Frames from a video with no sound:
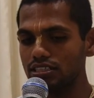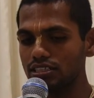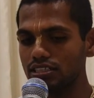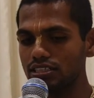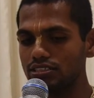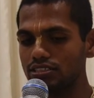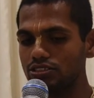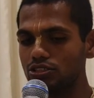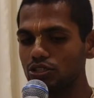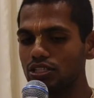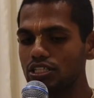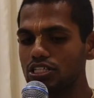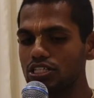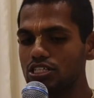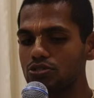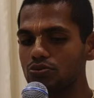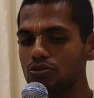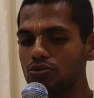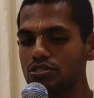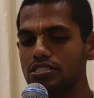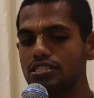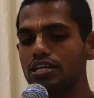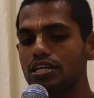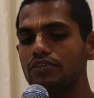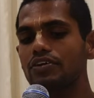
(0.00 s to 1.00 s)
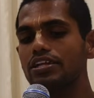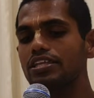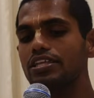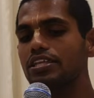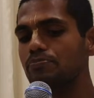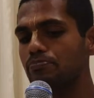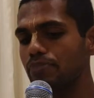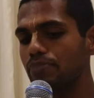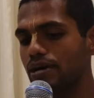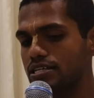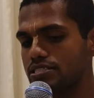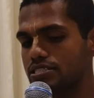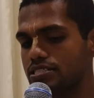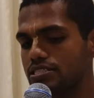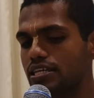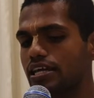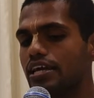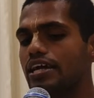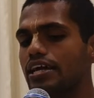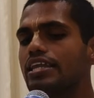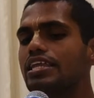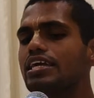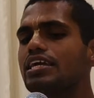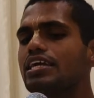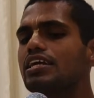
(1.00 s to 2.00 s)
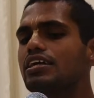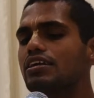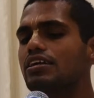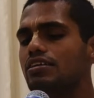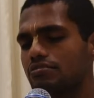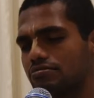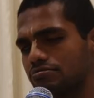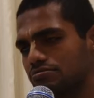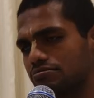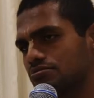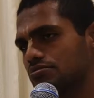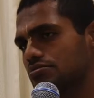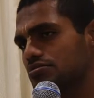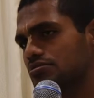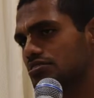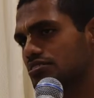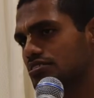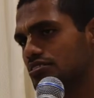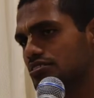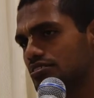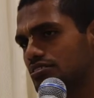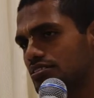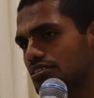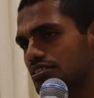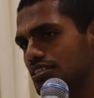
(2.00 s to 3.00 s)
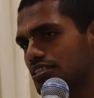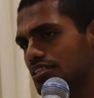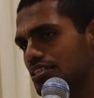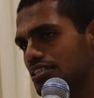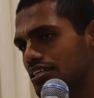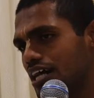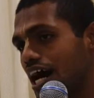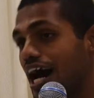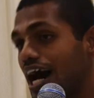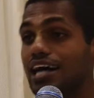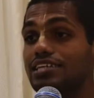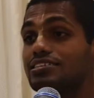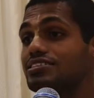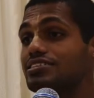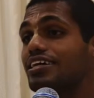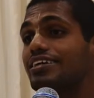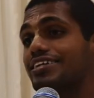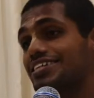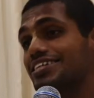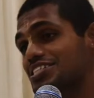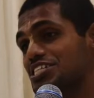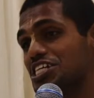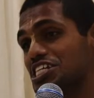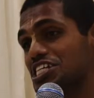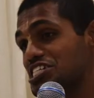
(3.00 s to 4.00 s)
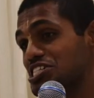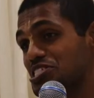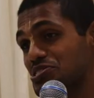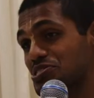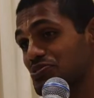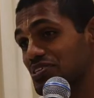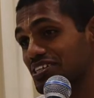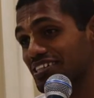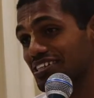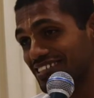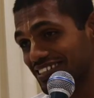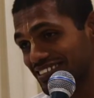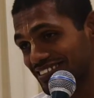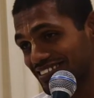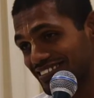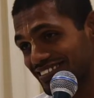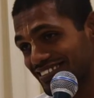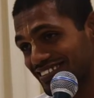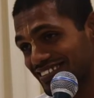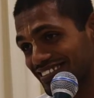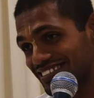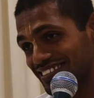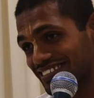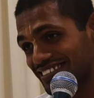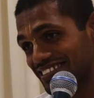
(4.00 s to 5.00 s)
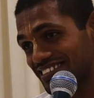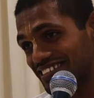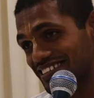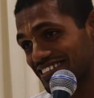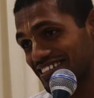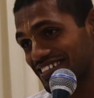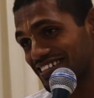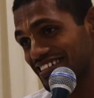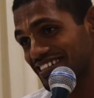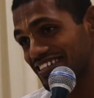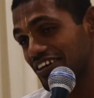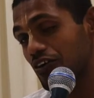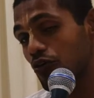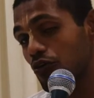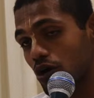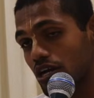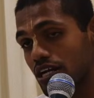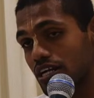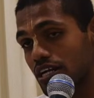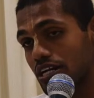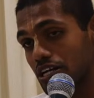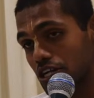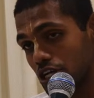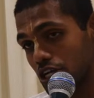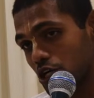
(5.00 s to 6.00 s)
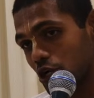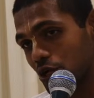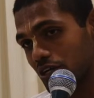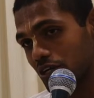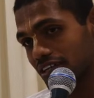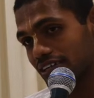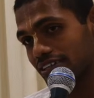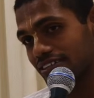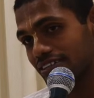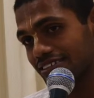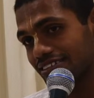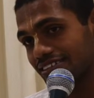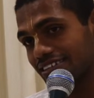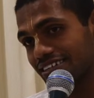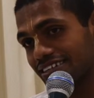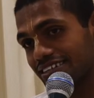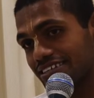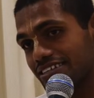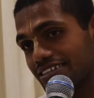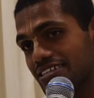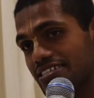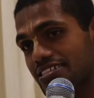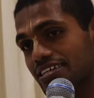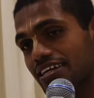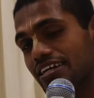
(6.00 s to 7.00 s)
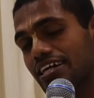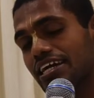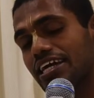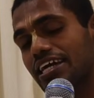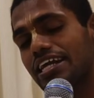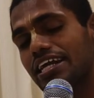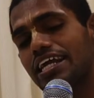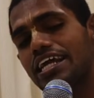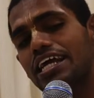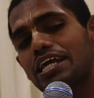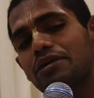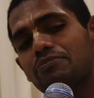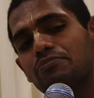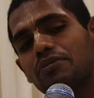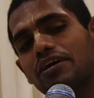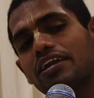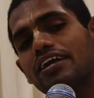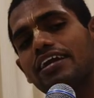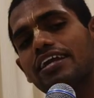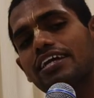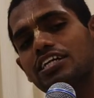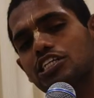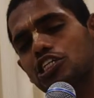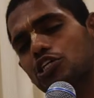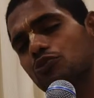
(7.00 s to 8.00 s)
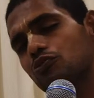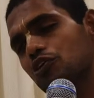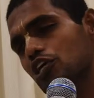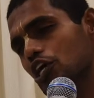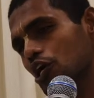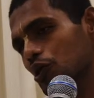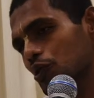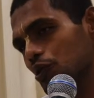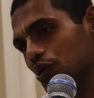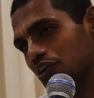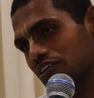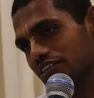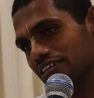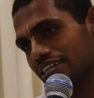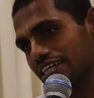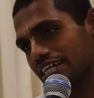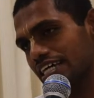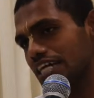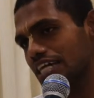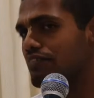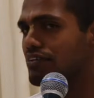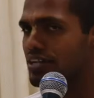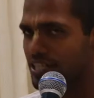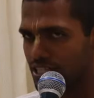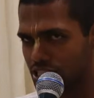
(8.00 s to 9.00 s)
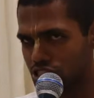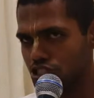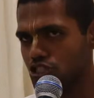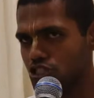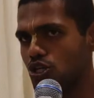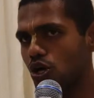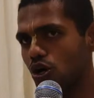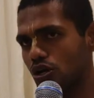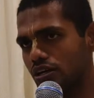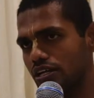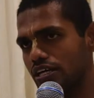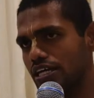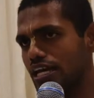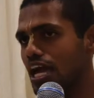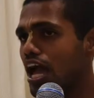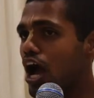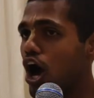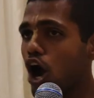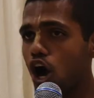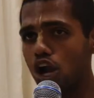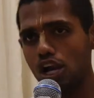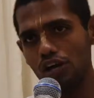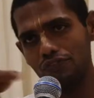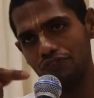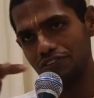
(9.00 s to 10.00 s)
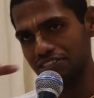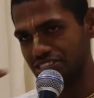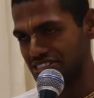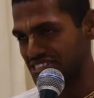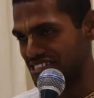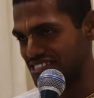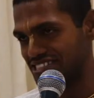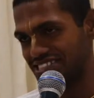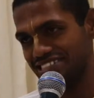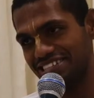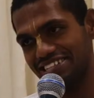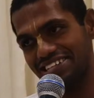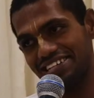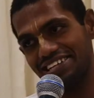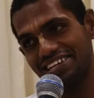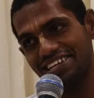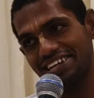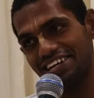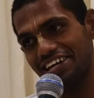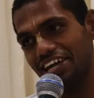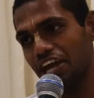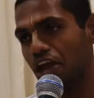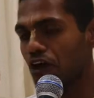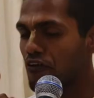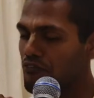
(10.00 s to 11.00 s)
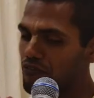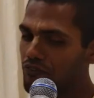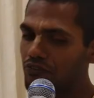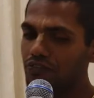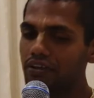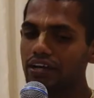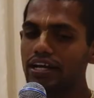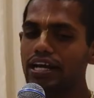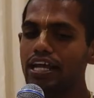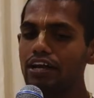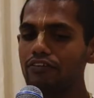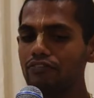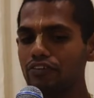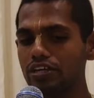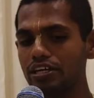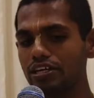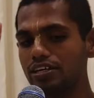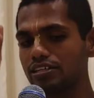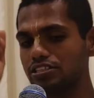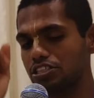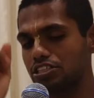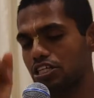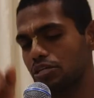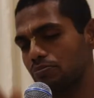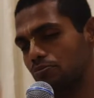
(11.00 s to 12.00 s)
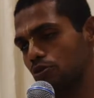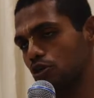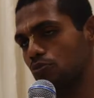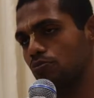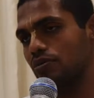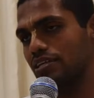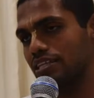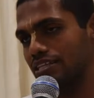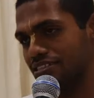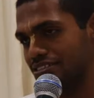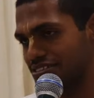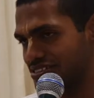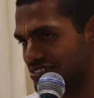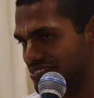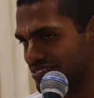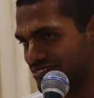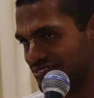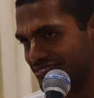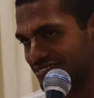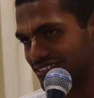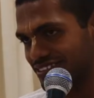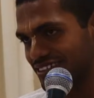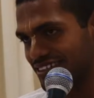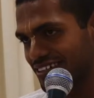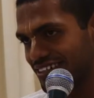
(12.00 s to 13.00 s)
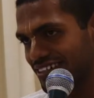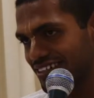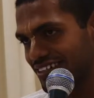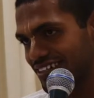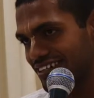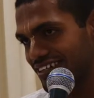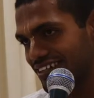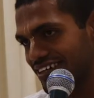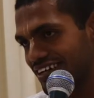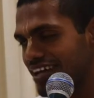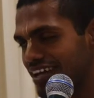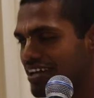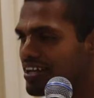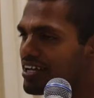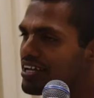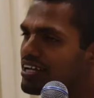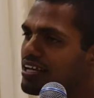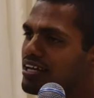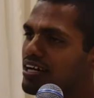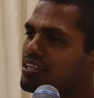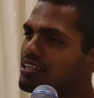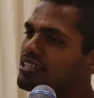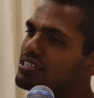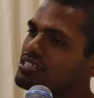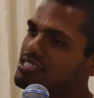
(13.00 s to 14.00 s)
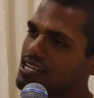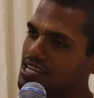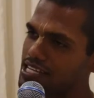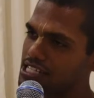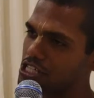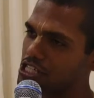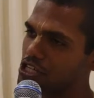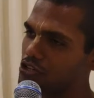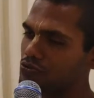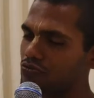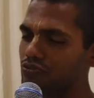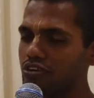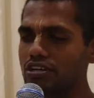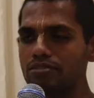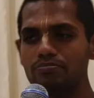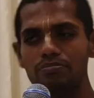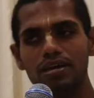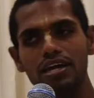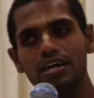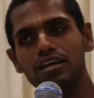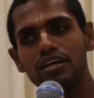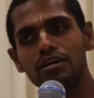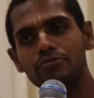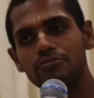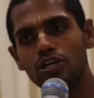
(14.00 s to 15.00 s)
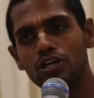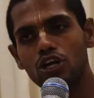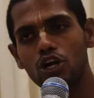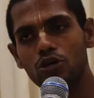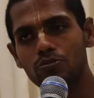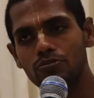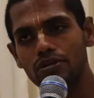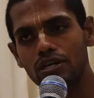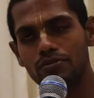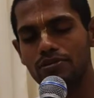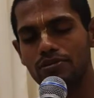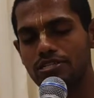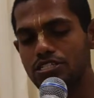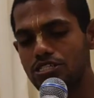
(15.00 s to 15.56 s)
So there was never in the past any Acharya's lectures were heard or recorded. There's a great benediction we have got. Even in ISKCON, all of us, every day we hear Srila Prabhupada lecture. Any other lecture we may hear, may not hear, but